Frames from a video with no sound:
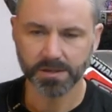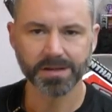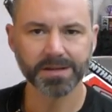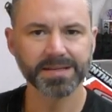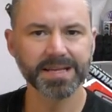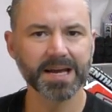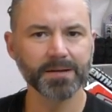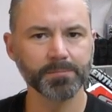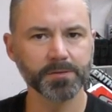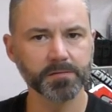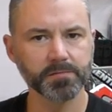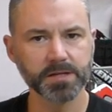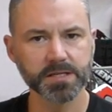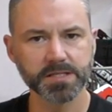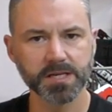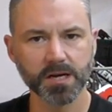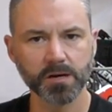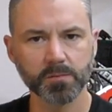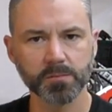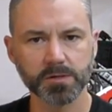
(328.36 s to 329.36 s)
the depth of this
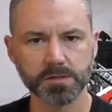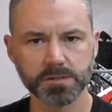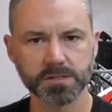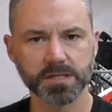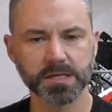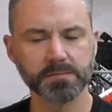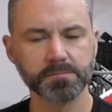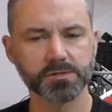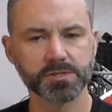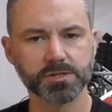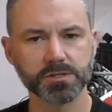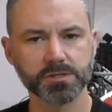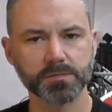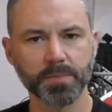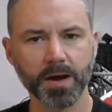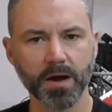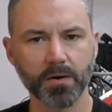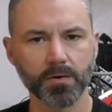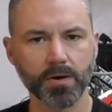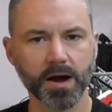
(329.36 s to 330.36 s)
helmet seems just
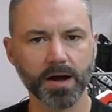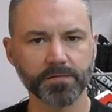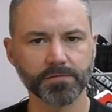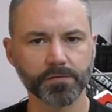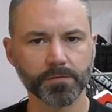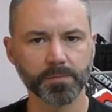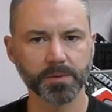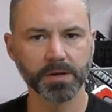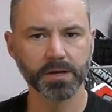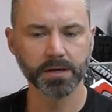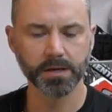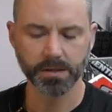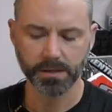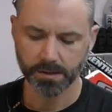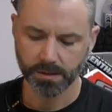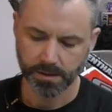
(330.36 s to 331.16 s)
about right for me.